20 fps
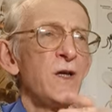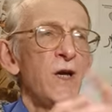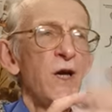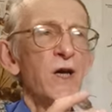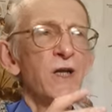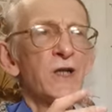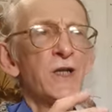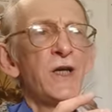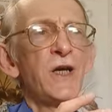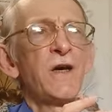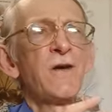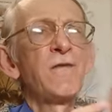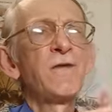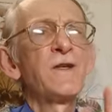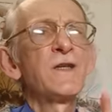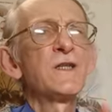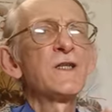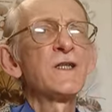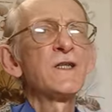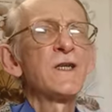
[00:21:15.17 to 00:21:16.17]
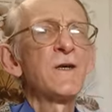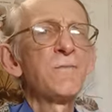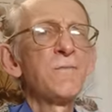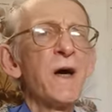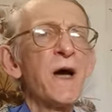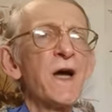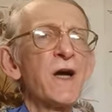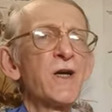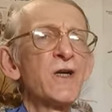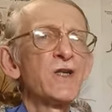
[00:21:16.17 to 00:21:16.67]
And here, this is a
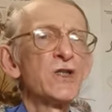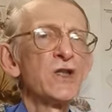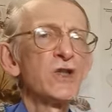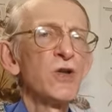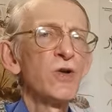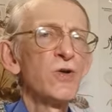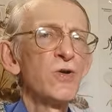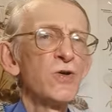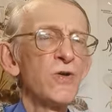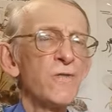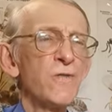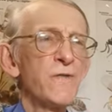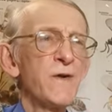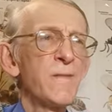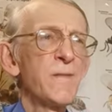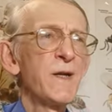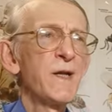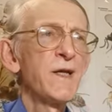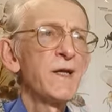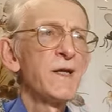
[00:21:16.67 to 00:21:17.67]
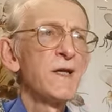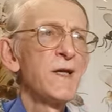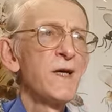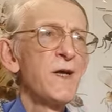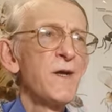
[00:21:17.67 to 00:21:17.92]
parasitoid of family